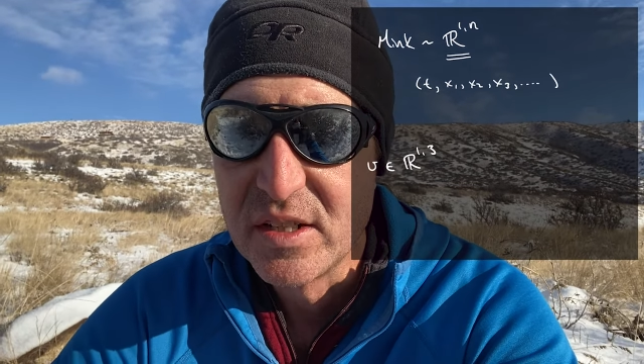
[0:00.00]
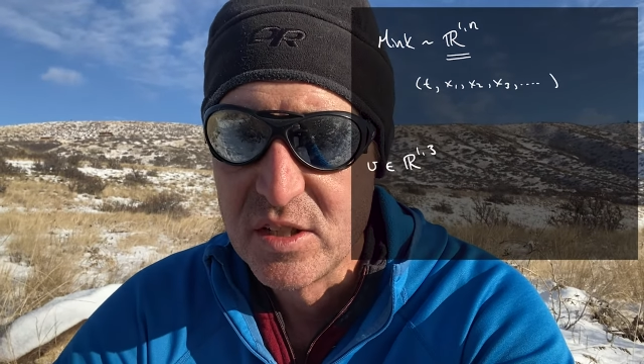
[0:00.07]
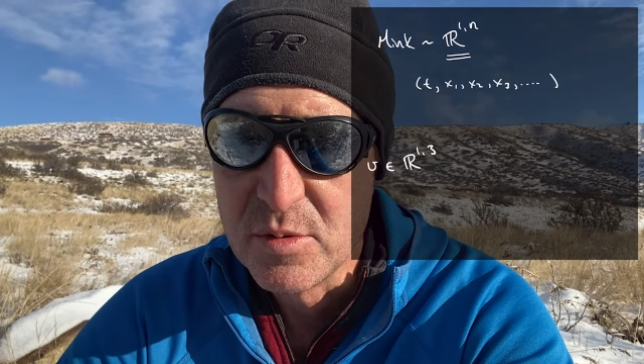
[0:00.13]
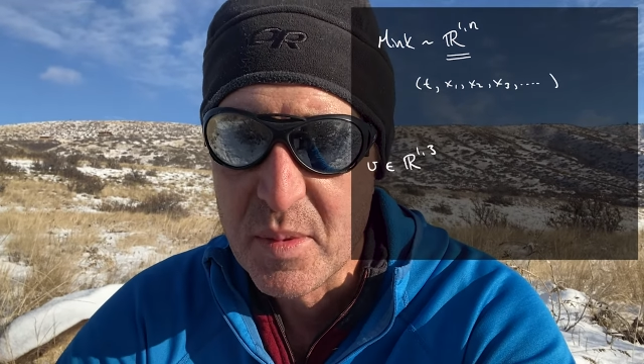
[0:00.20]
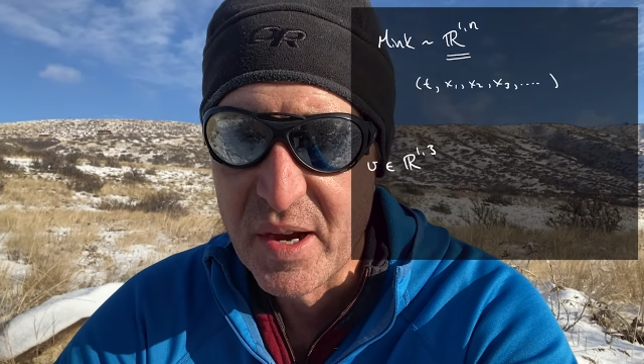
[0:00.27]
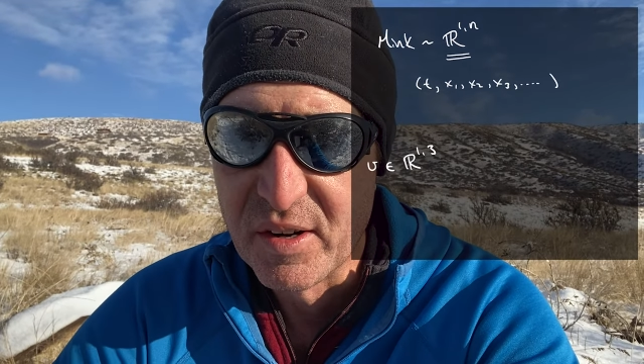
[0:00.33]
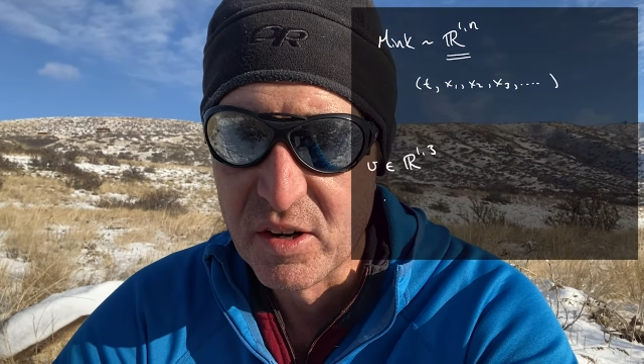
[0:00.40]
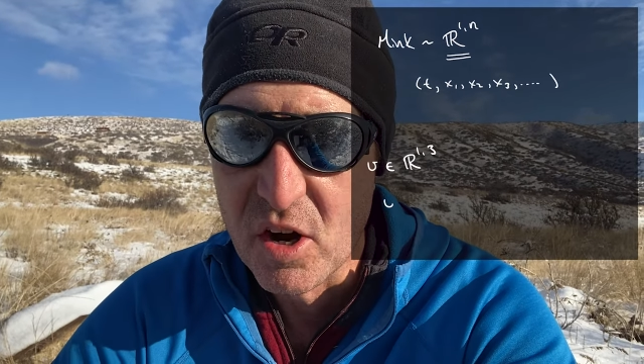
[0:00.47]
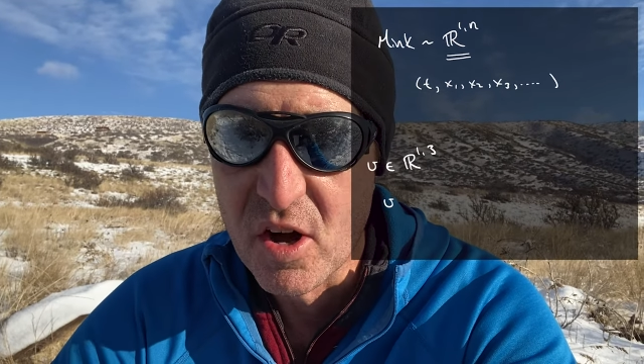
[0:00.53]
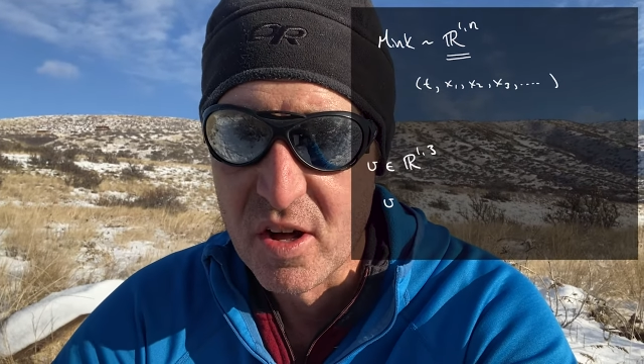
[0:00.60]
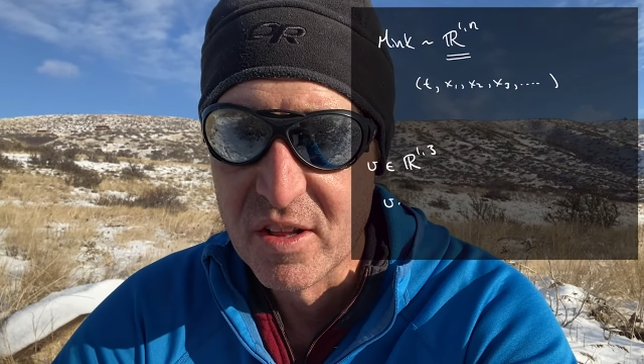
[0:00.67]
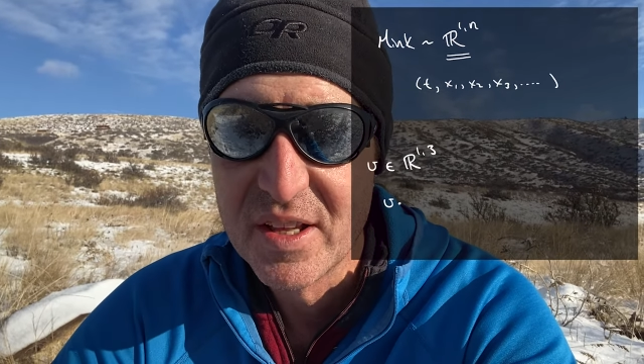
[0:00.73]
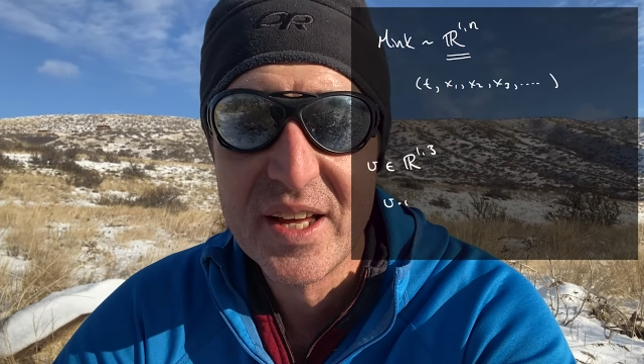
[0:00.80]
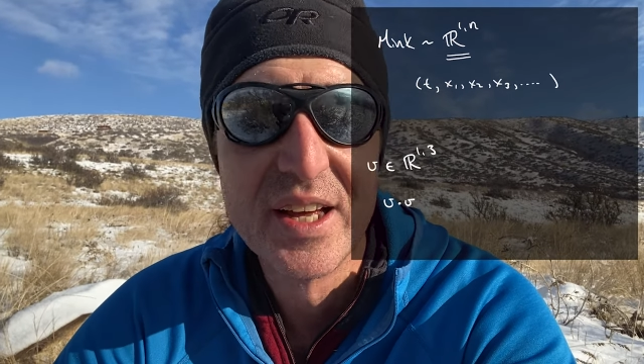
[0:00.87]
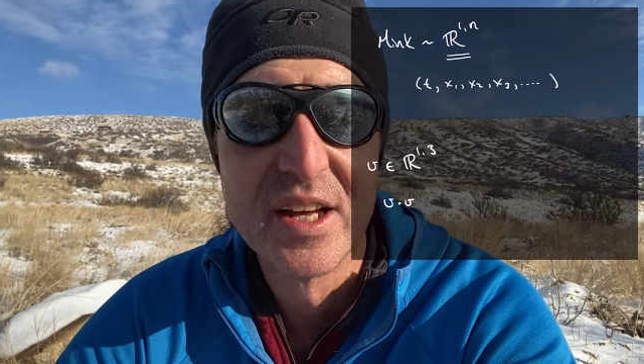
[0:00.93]
you might
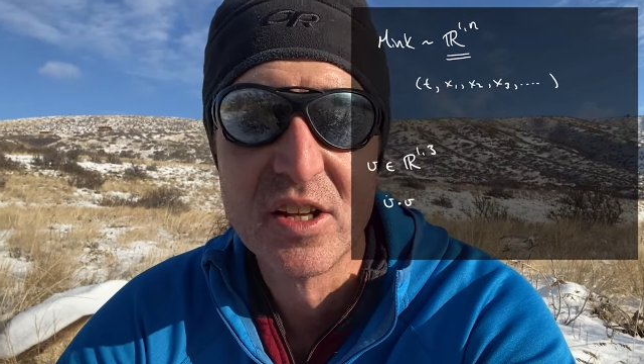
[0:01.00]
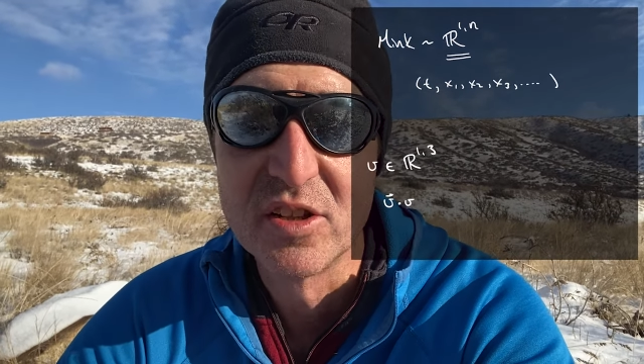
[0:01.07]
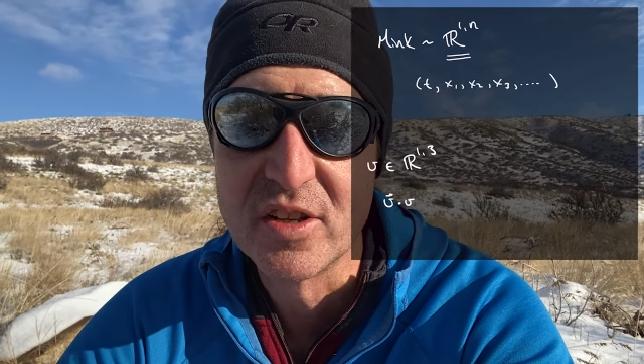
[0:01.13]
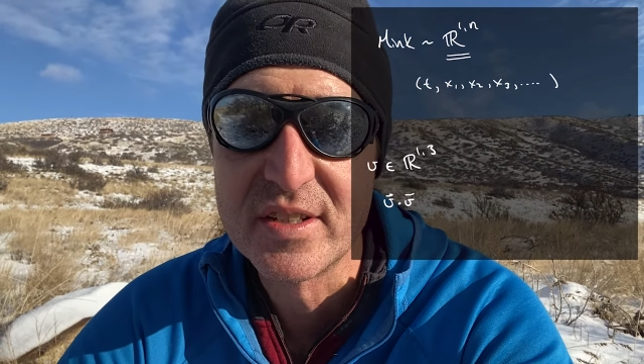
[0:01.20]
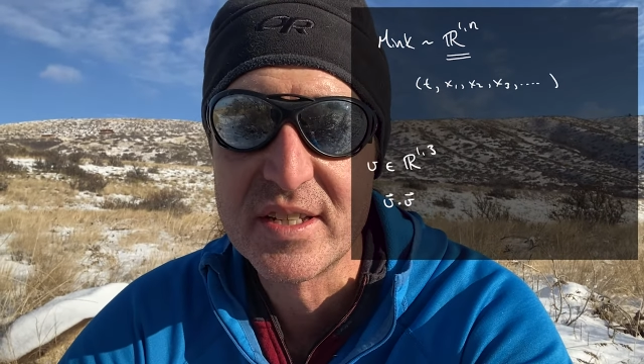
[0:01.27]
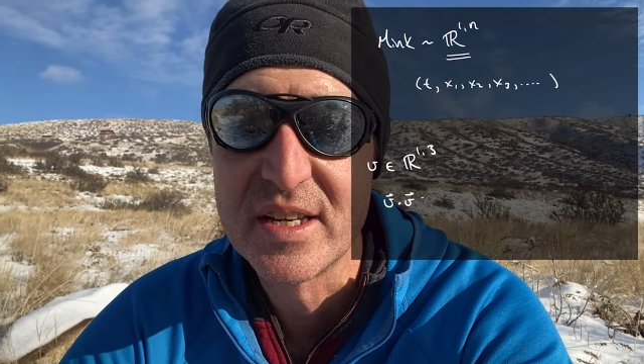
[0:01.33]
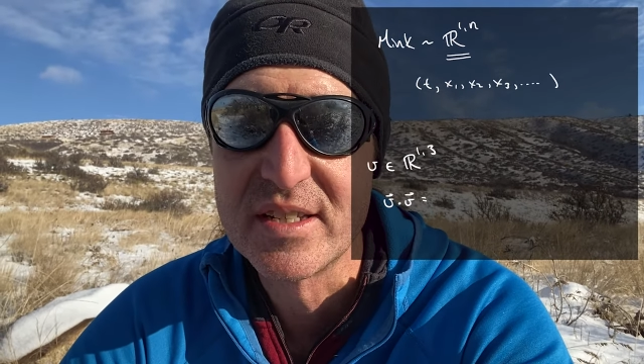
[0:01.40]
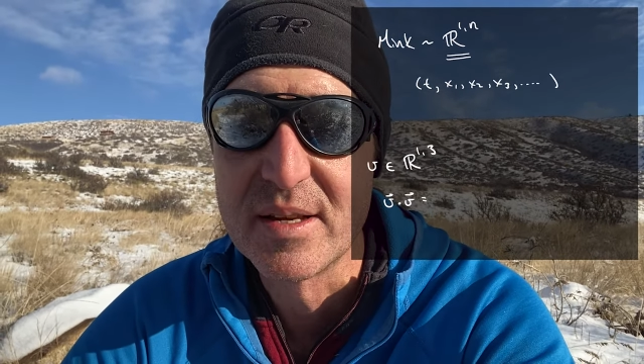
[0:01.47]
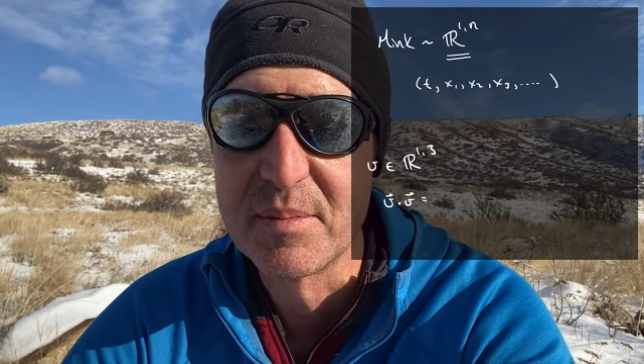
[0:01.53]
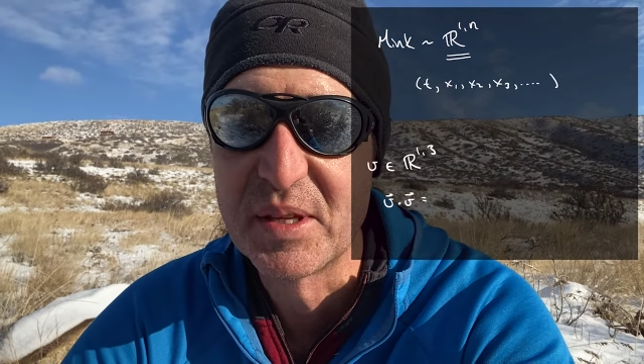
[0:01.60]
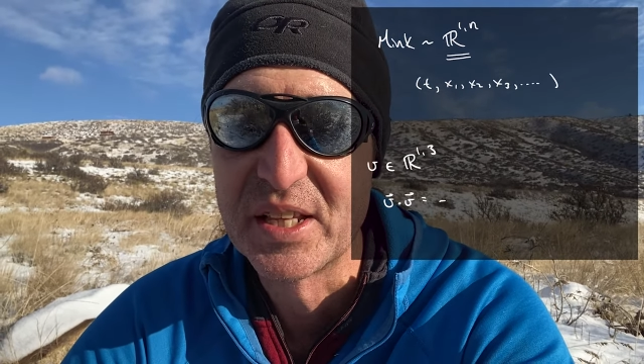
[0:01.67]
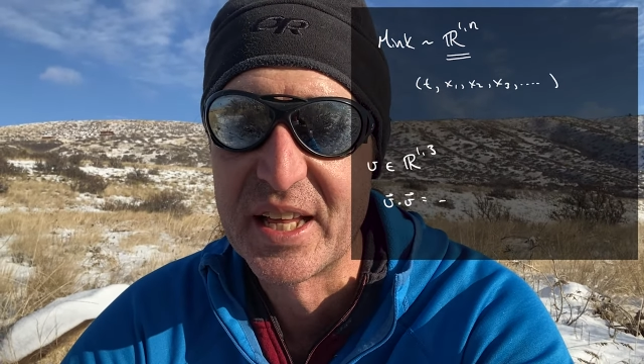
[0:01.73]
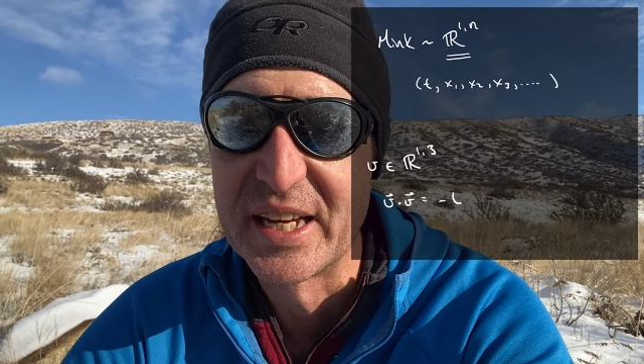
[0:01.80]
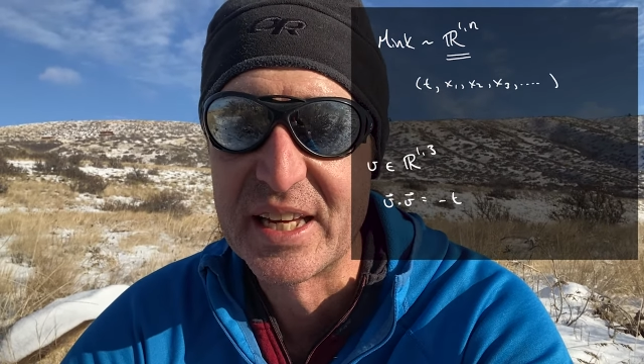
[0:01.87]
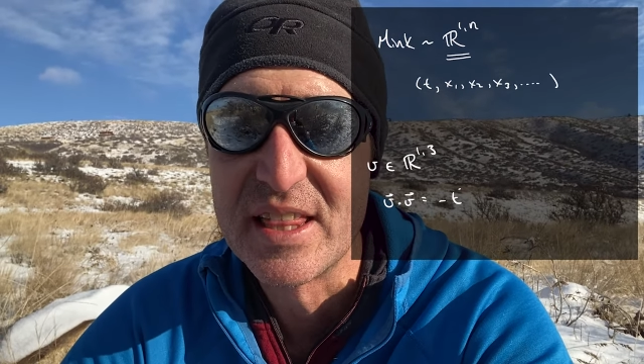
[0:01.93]
recall, looks something
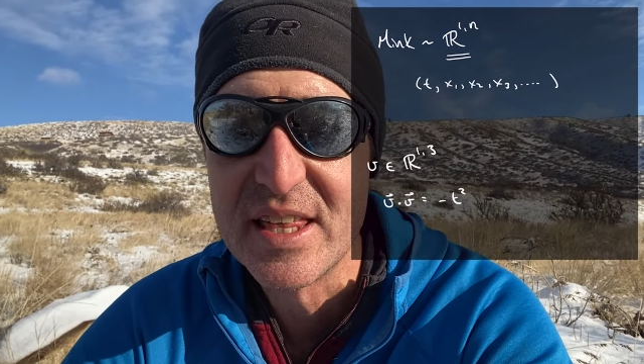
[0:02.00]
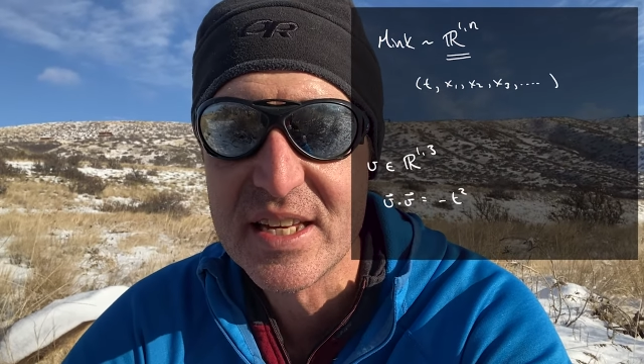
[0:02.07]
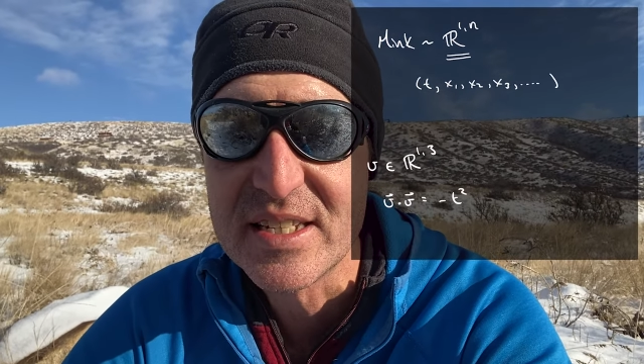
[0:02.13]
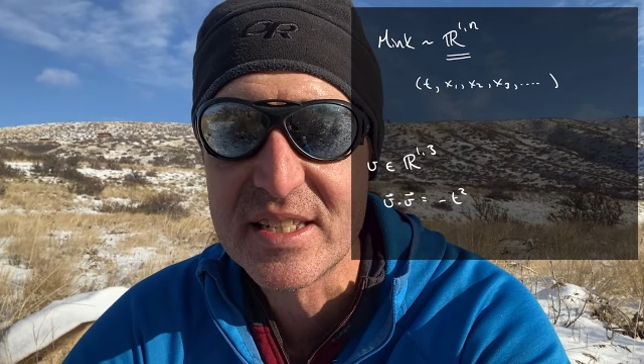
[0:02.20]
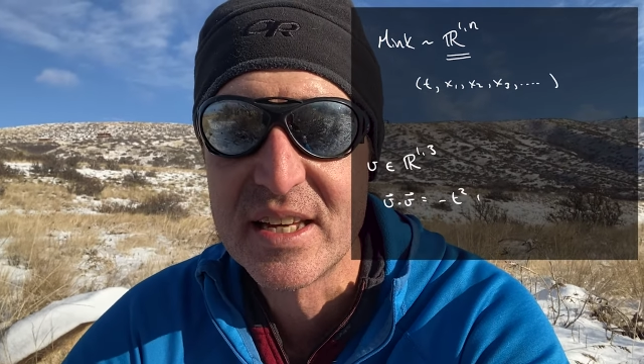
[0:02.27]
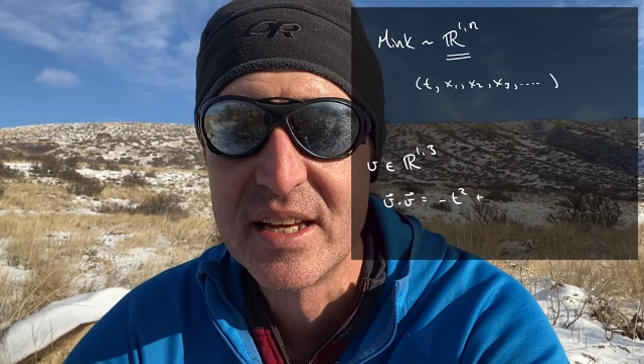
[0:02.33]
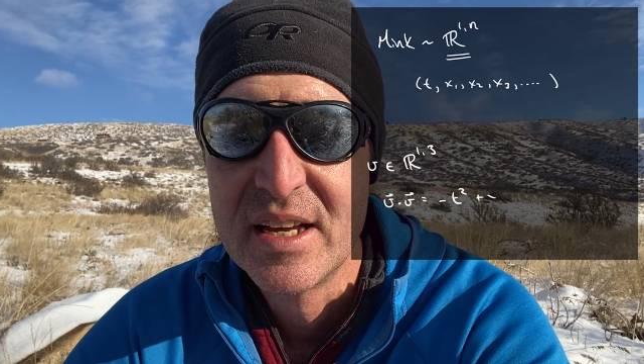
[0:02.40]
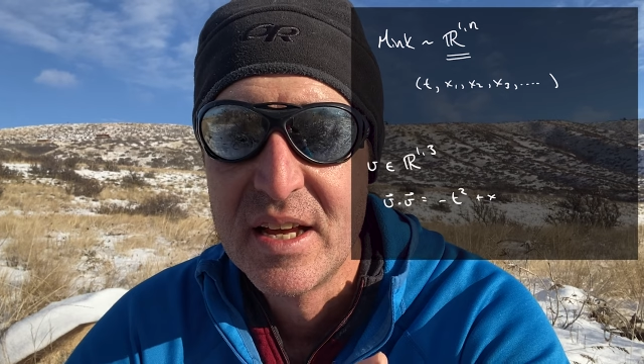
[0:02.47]
like this,